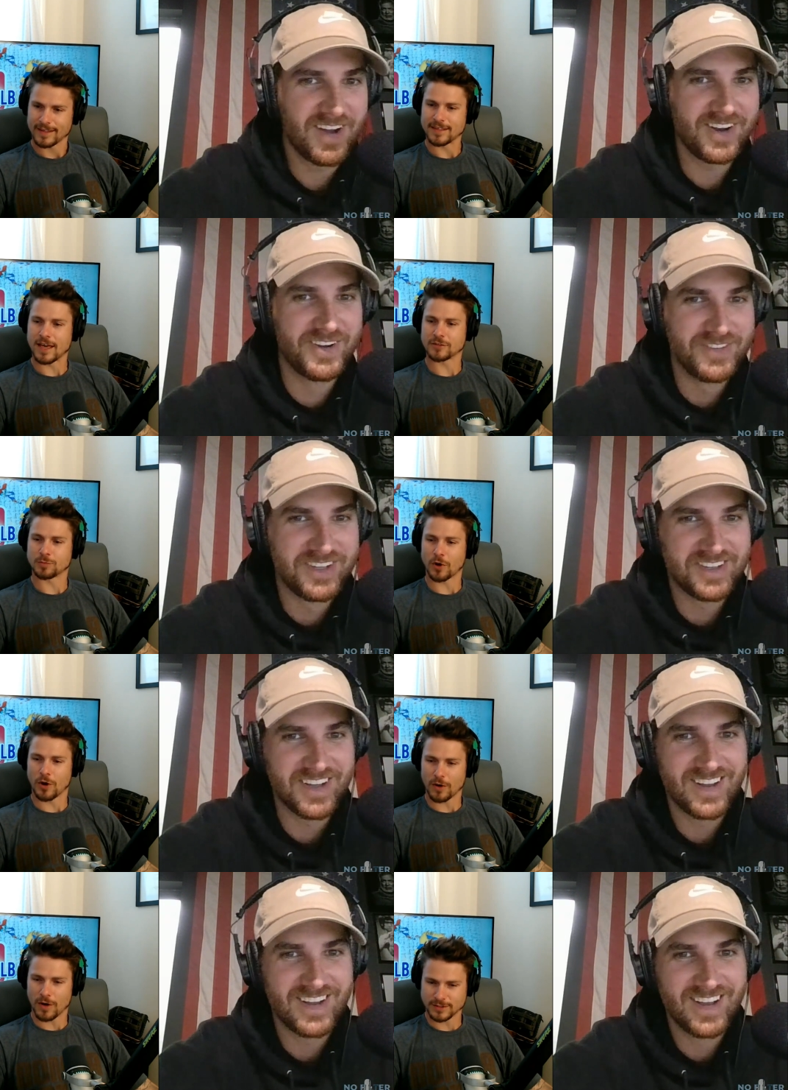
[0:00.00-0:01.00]
Speaker 1: Yes,
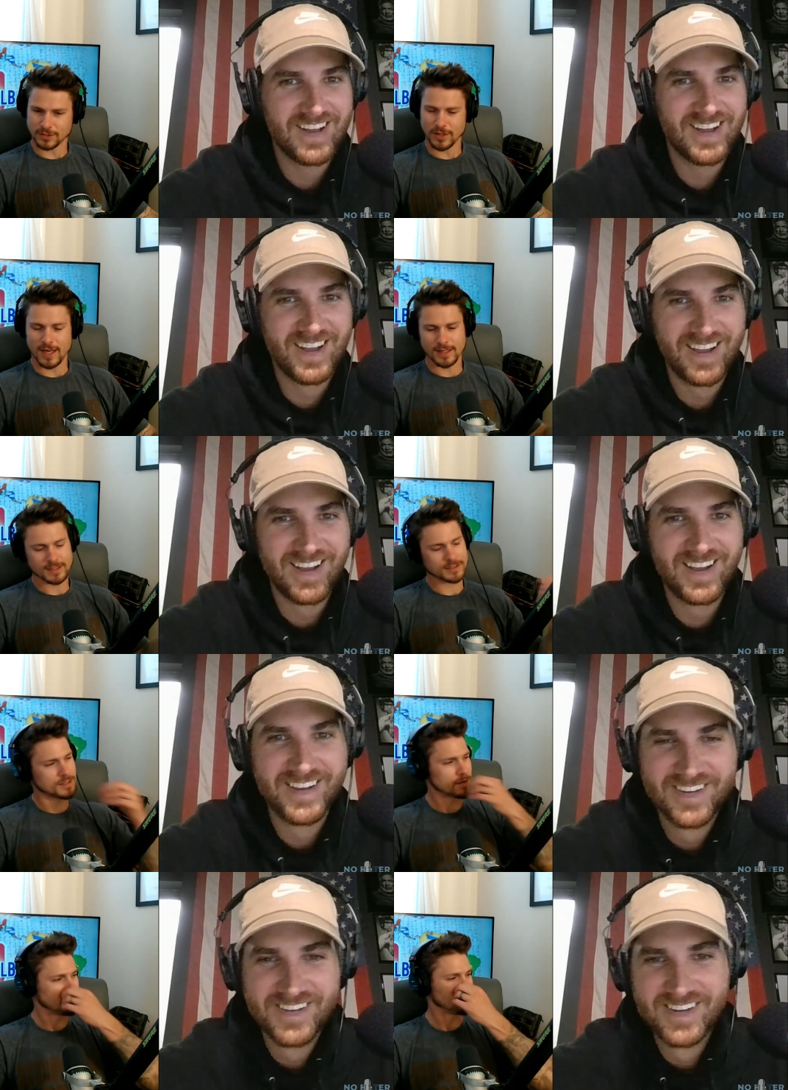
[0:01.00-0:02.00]
bro. I saw that. That's
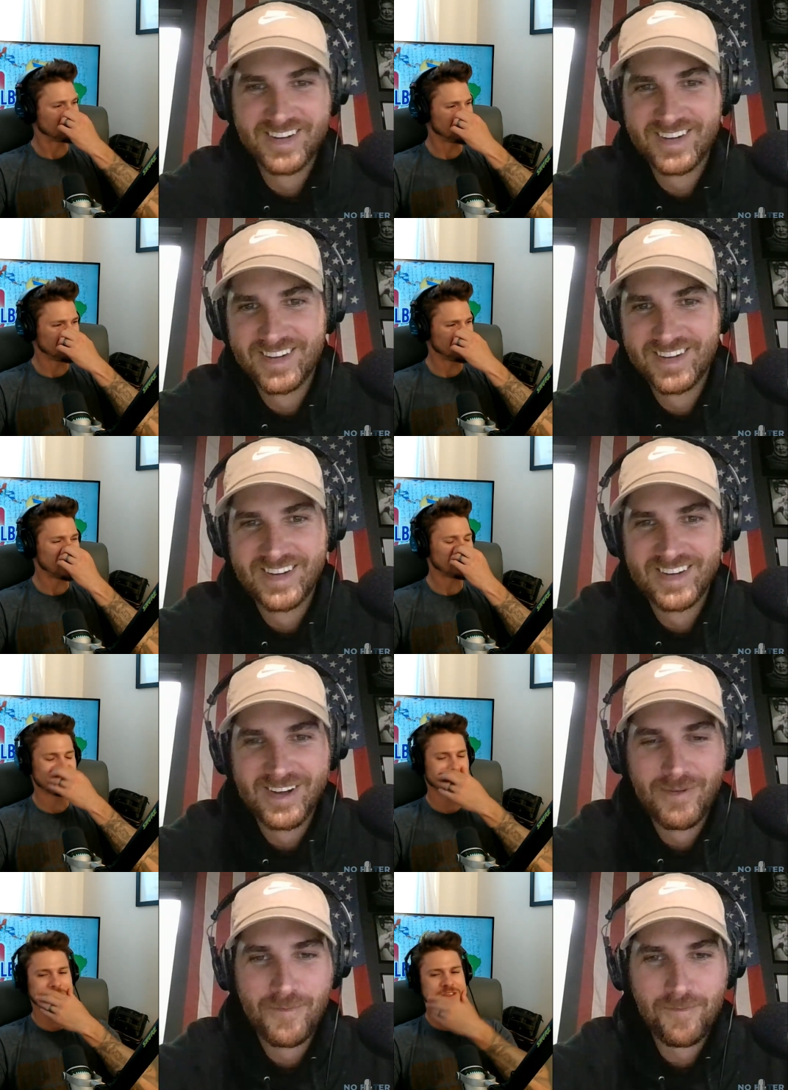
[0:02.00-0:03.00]
a tough look too,
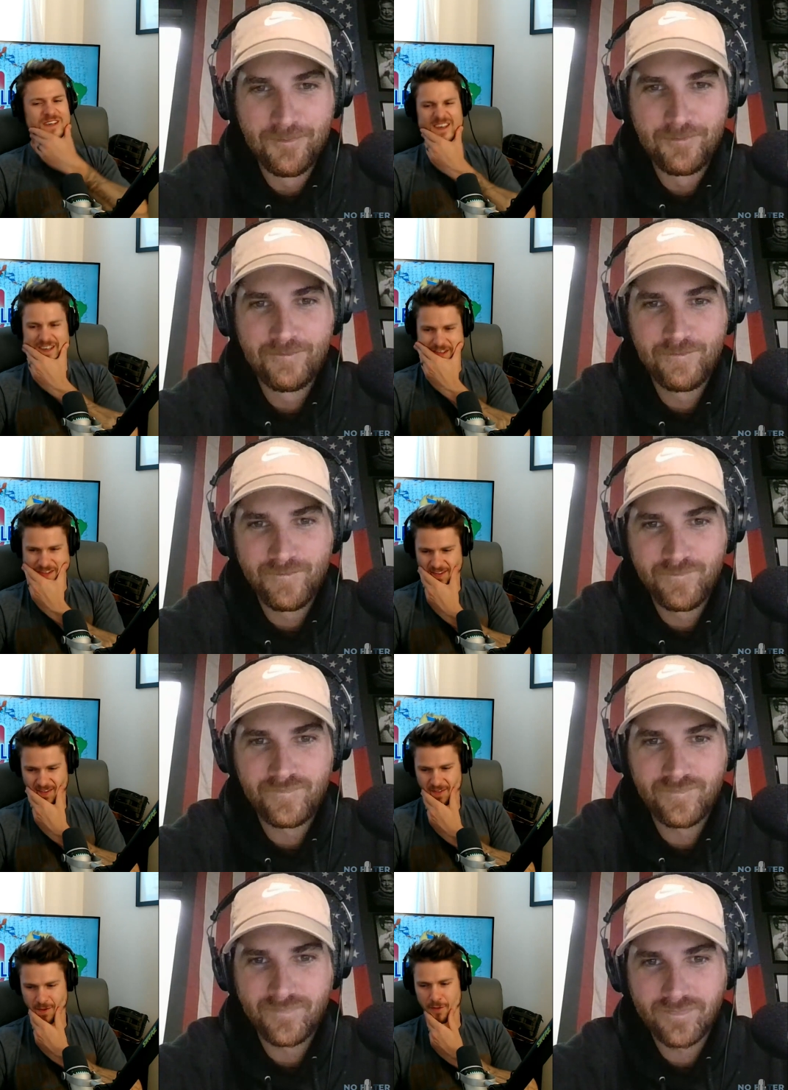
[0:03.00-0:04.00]
man. With the uh
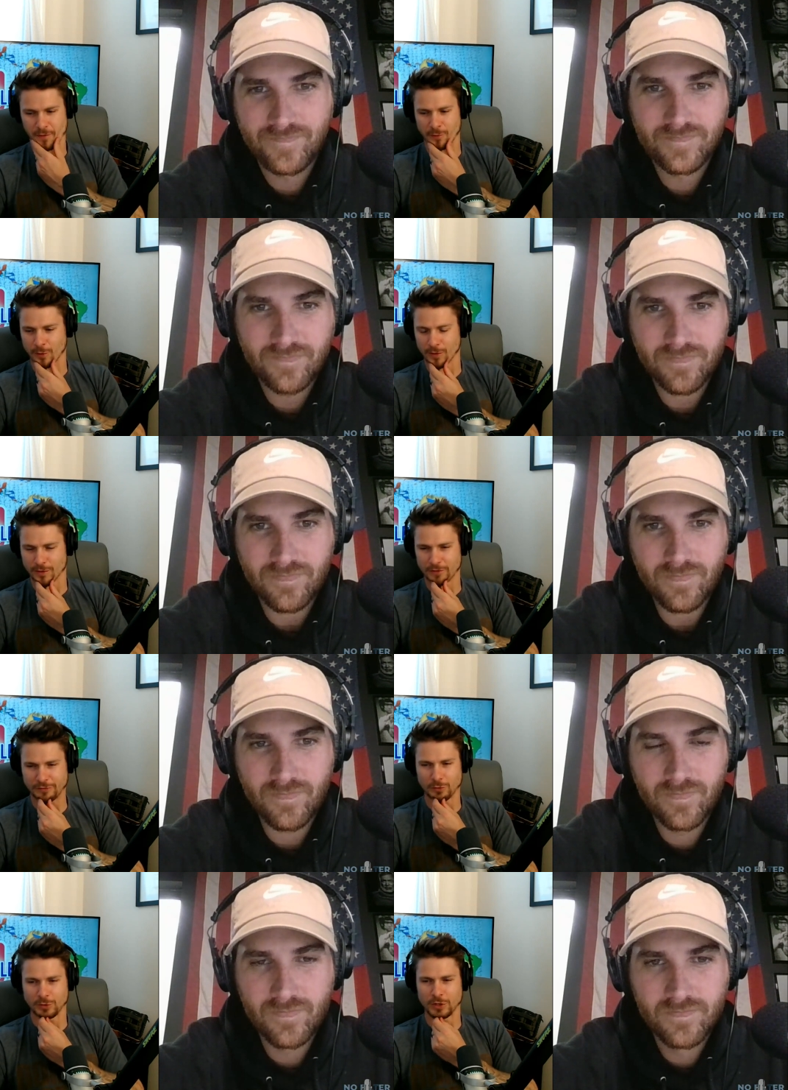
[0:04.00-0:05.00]
the, the full the
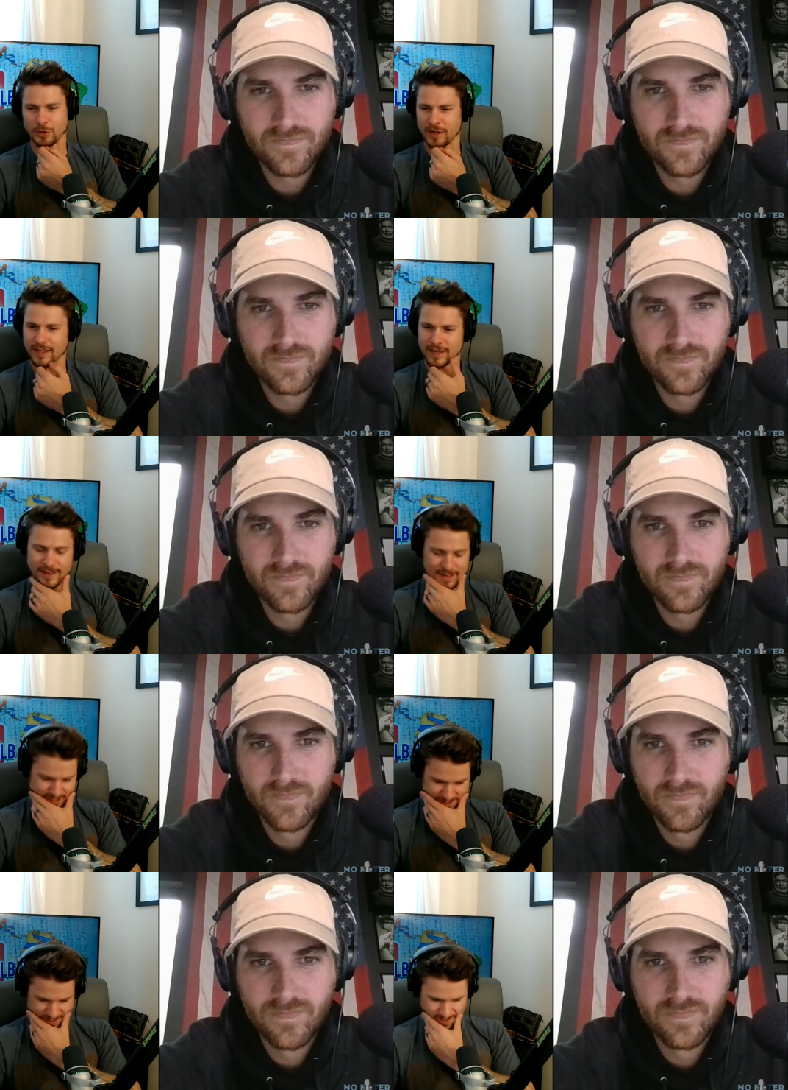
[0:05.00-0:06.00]
full uni.
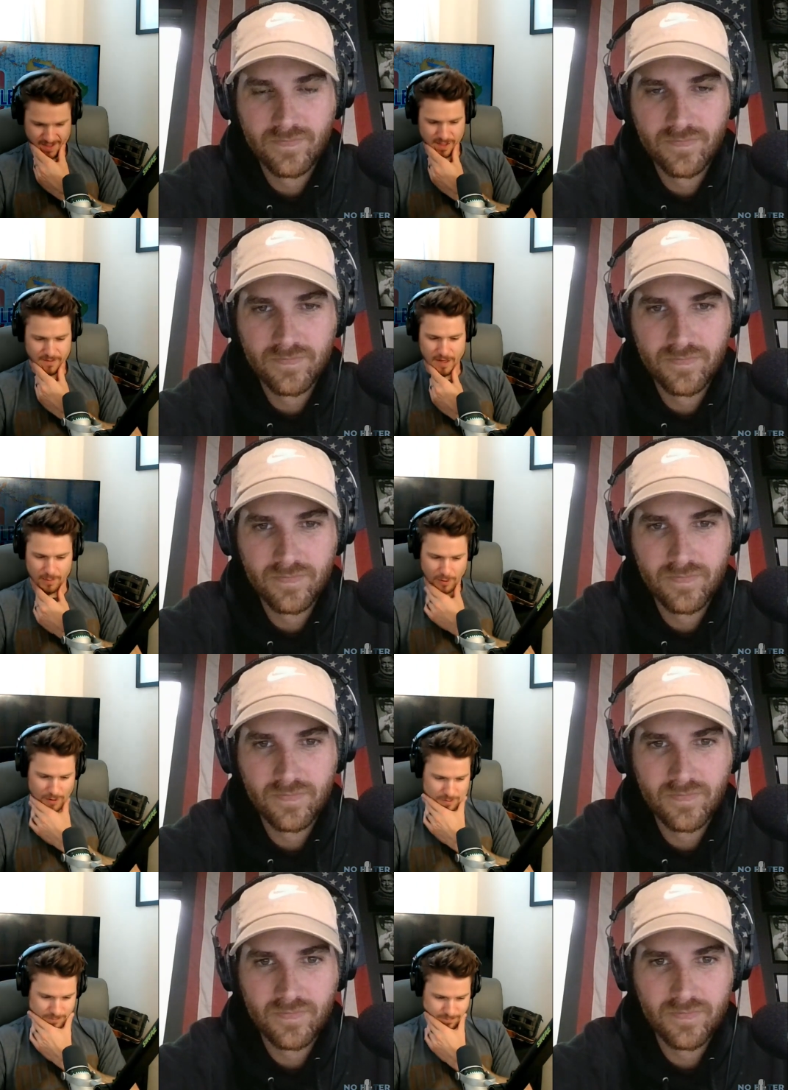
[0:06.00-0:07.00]
I love that,
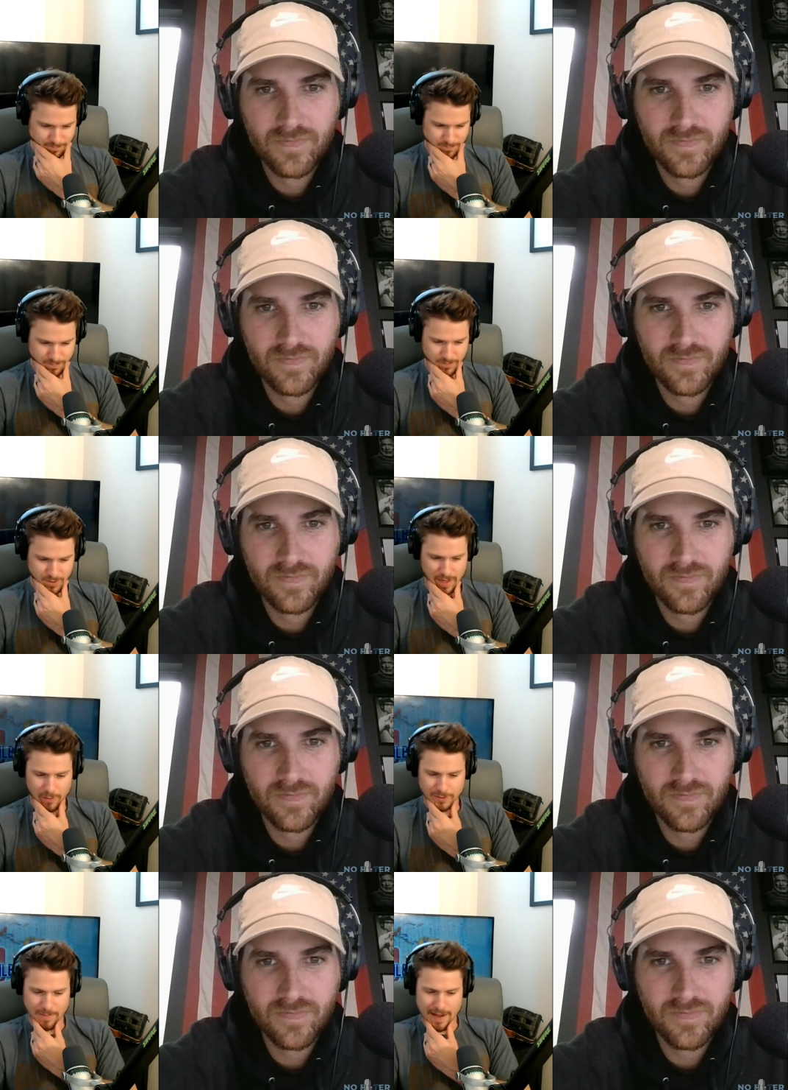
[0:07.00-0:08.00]
bro. So
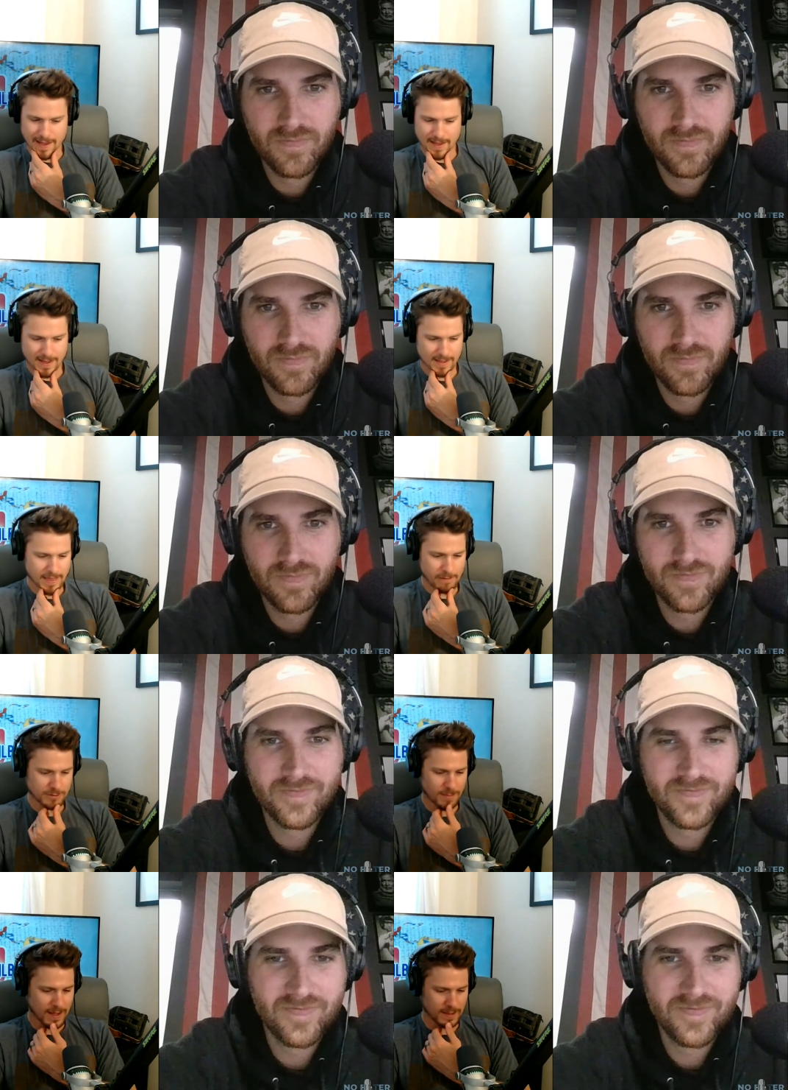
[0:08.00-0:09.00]
that was my that
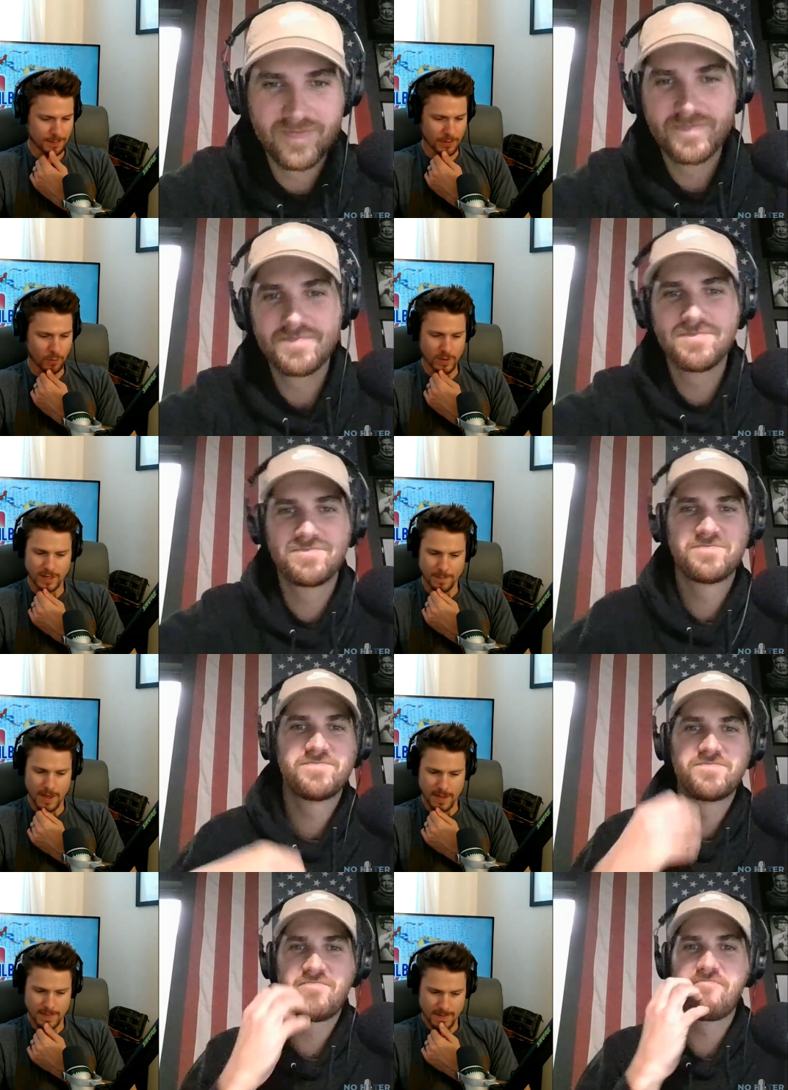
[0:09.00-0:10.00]
was my clip of the week,
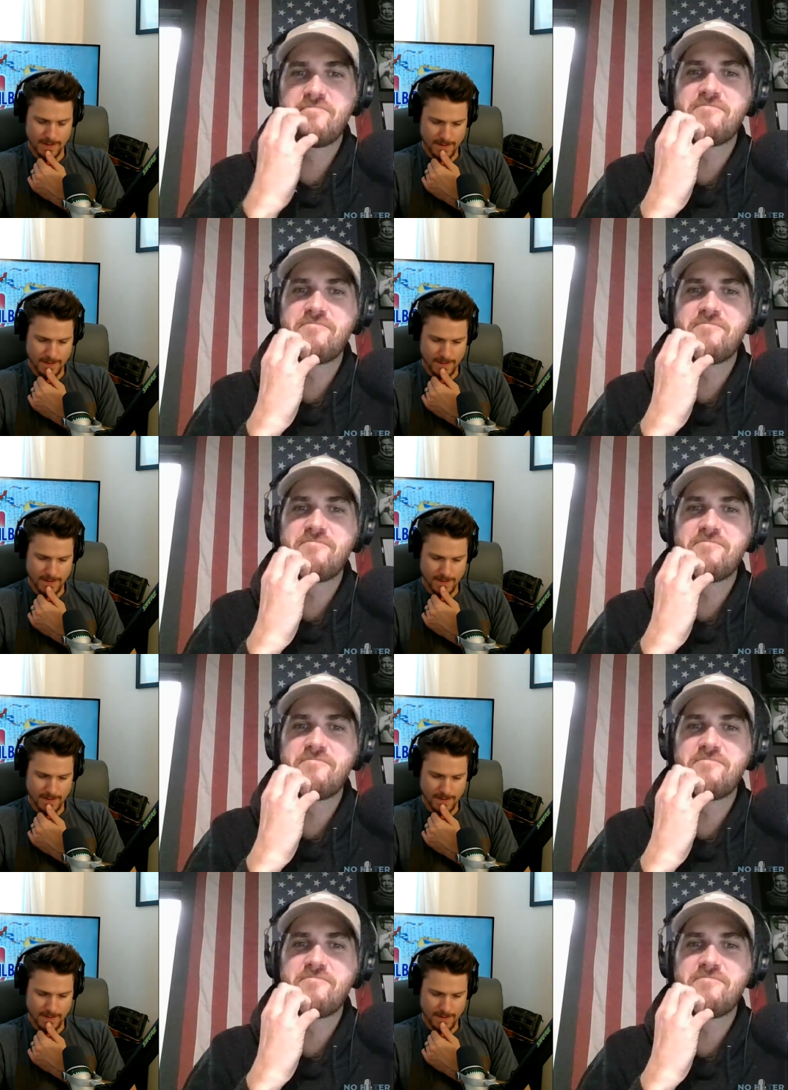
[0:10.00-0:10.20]
man.